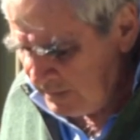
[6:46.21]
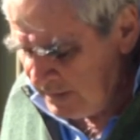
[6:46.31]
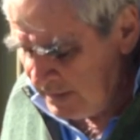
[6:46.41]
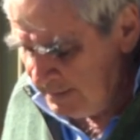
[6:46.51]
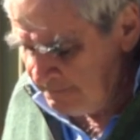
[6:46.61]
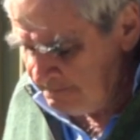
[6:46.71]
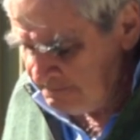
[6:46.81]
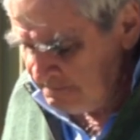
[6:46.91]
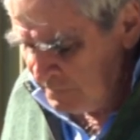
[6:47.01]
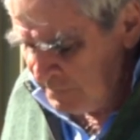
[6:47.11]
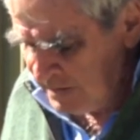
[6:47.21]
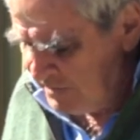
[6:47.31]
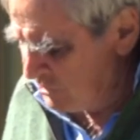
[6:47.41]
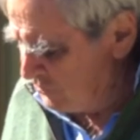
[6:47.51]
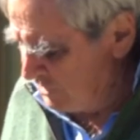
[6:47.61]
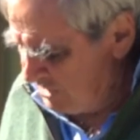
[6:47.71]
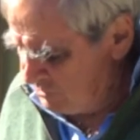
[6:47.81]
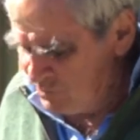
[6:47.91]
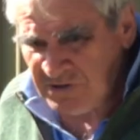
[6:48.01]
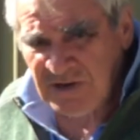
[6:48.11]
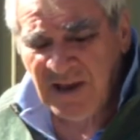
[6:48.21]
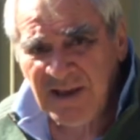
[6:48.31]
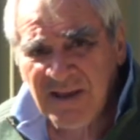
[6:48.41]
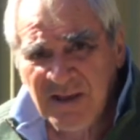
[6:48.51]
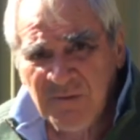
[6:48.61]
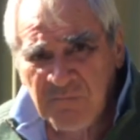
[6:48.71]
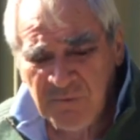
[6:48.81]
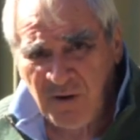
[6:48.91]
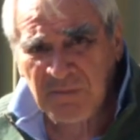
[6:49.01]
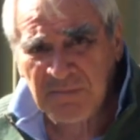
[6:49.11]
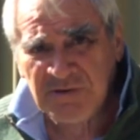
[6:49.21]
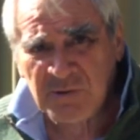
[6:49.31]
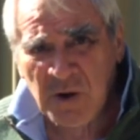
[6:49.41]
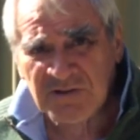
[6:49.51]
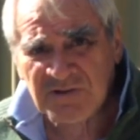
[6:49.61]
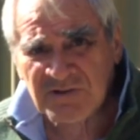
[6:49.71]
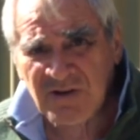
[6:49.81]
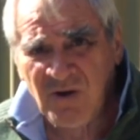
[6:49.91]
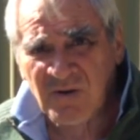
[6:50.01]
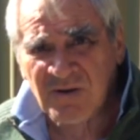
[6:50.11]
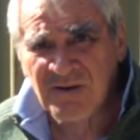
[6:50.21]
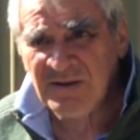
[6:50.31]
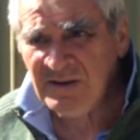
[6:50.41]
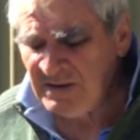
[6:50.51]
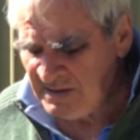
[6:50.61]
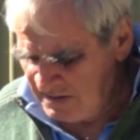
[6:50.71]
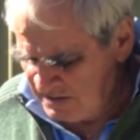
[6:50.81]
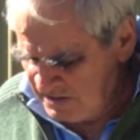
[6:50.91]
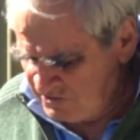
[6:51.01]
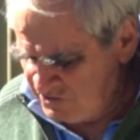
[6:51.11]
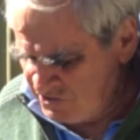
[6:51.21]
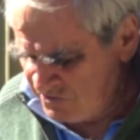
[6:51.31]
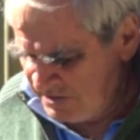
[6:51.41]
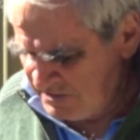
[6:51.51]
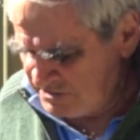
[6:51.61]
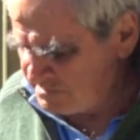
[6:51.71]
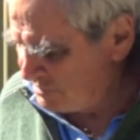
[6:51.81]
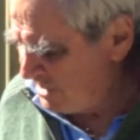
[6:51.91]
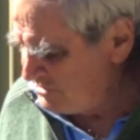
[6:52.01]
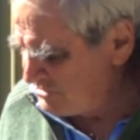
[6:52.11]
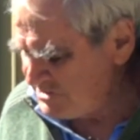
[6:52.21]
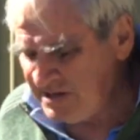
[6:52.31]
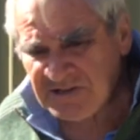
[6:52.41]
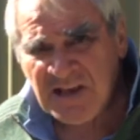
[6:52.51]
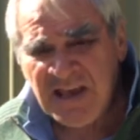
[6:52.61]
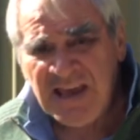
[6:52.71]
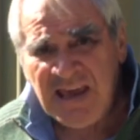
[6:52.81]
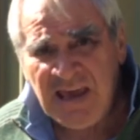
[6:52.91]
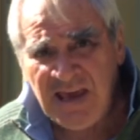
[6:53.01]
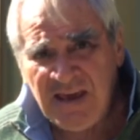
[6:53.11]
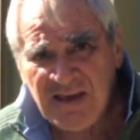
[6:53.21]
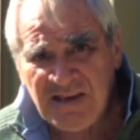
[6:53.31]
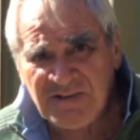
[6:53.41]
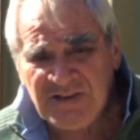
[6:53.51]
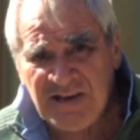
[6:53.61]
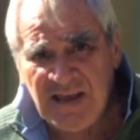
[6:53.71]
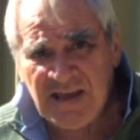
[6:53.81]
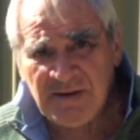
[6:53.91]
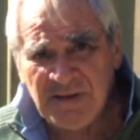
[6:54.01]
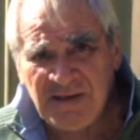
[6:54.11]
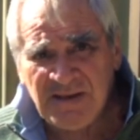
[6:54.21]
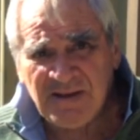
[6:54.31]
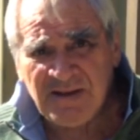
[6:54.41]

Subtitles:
And the green would take probably twice as long. During this process, air is the enemy.